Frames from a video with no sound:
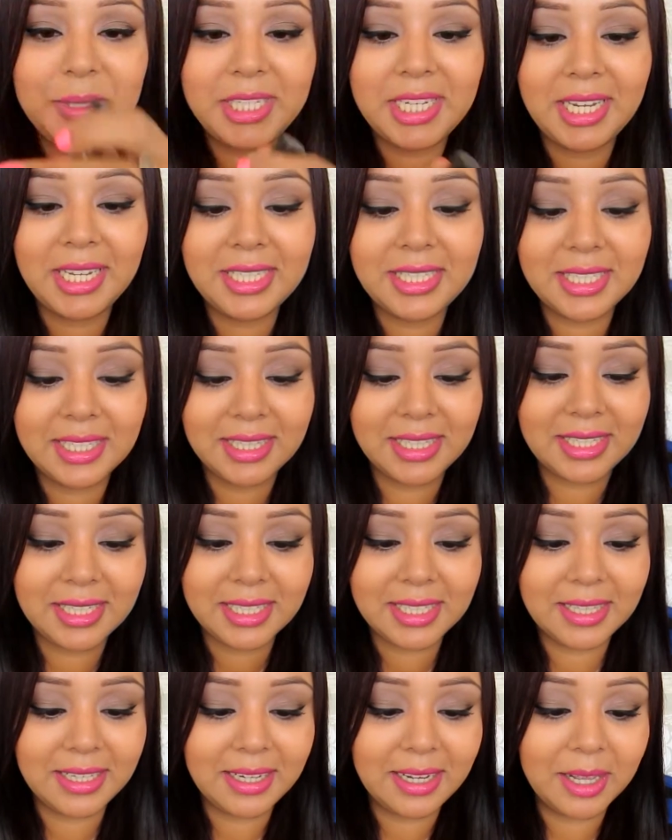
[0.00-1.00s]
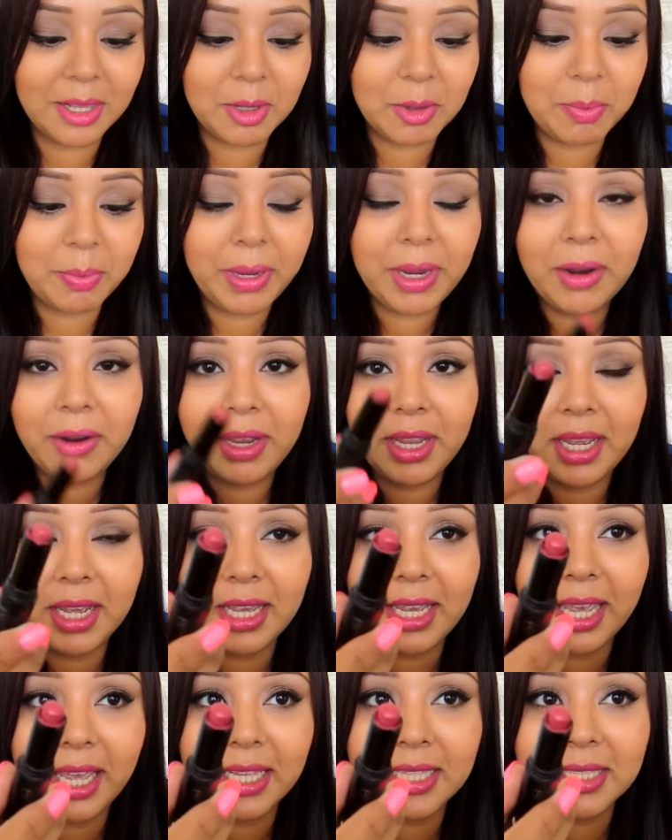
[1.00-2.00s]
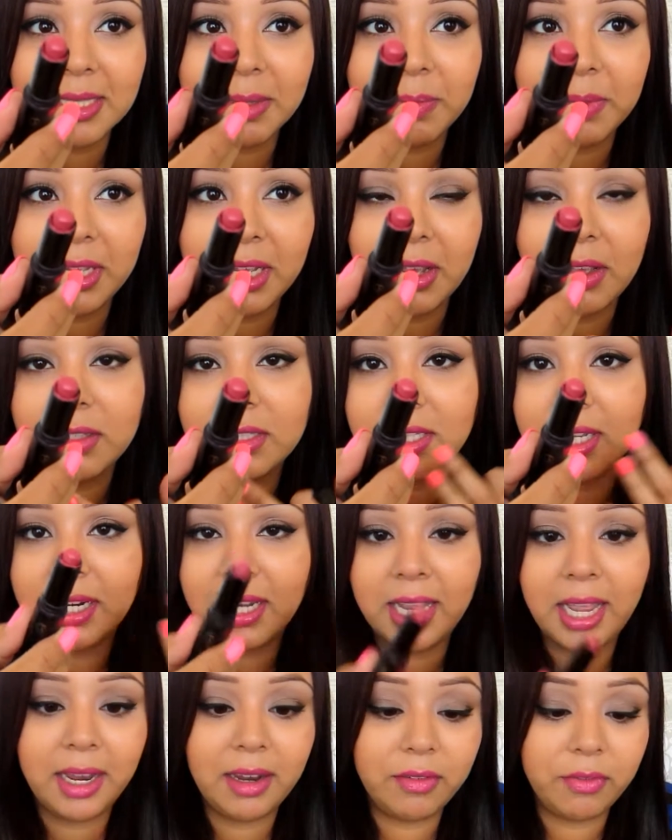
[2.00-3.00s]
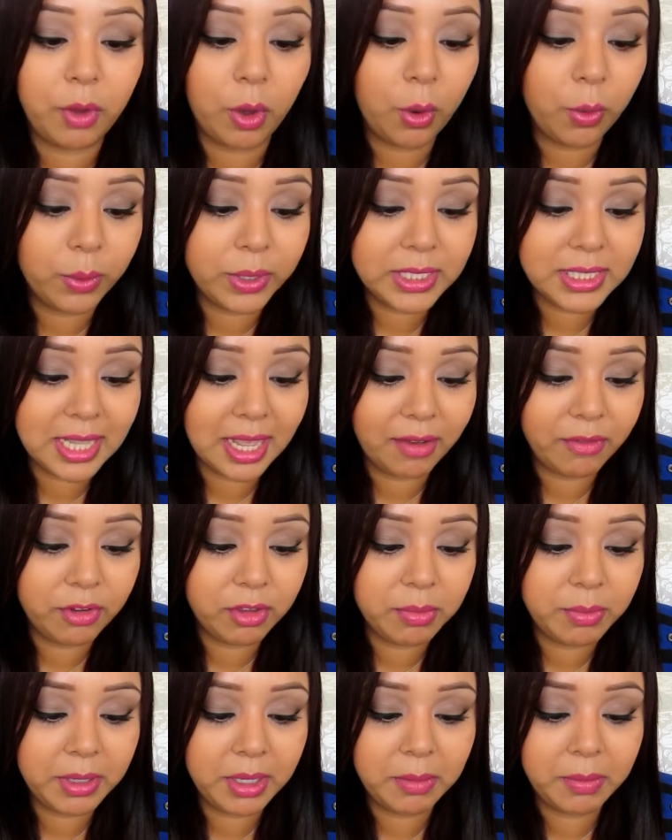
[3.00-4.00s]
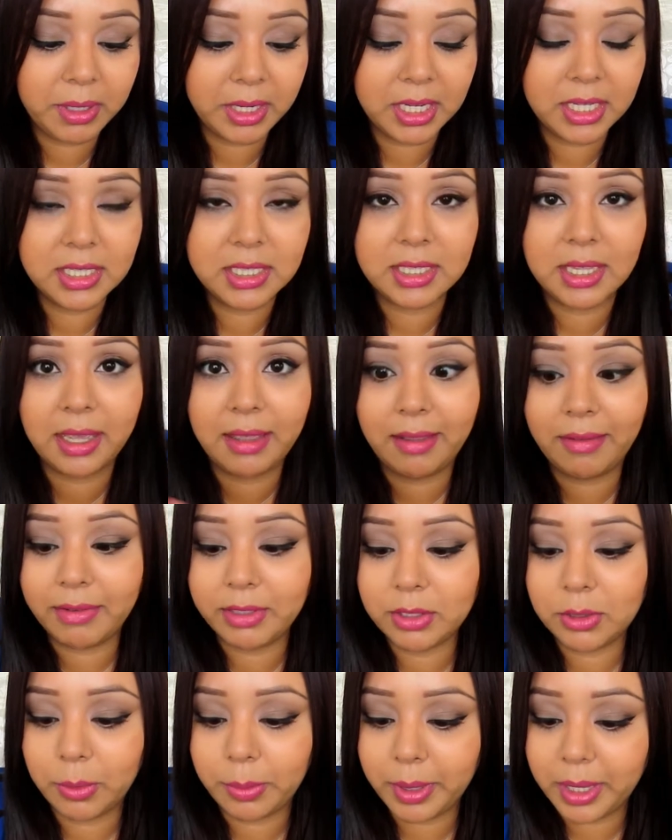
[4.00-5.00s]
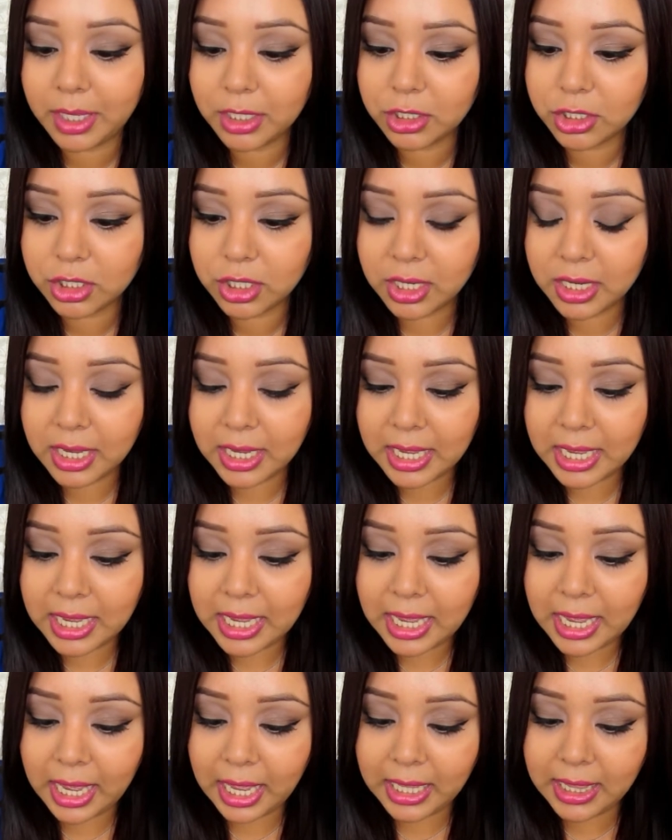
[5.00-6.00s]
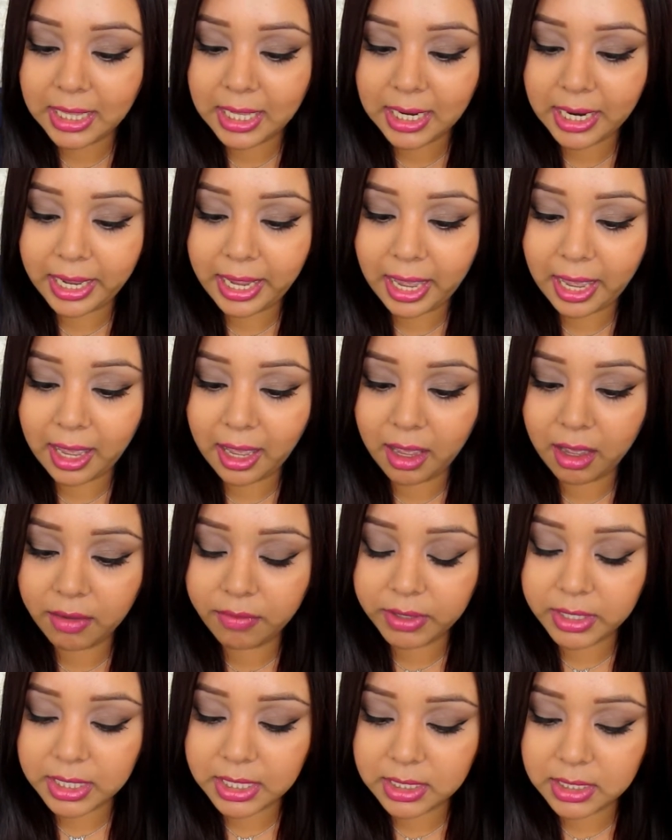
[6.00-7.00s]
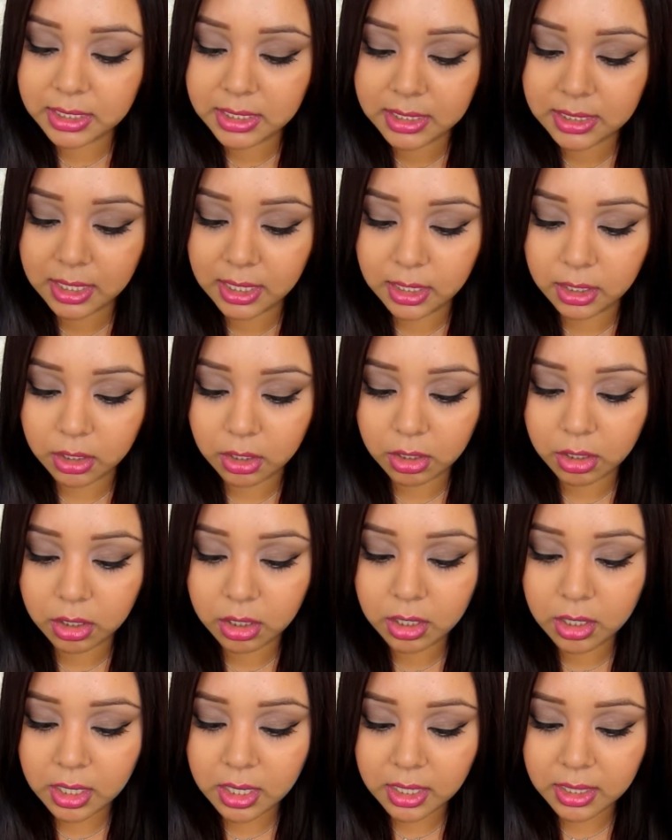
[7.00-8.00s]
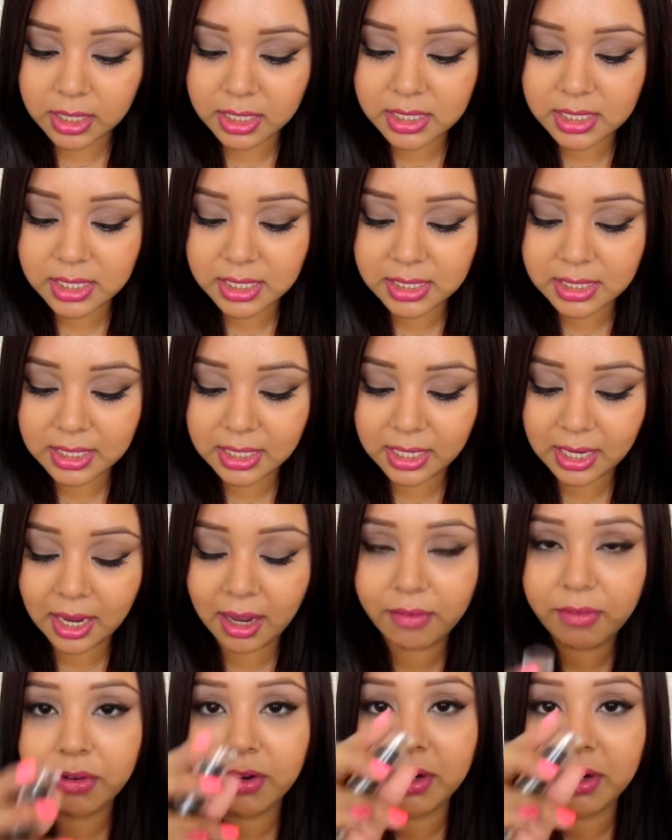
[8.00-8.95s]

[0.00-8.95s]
Tint. This is in the color Berry. Again, something else that I kind of always have with me because I love it so much. And then I have a concealer. This is the Cover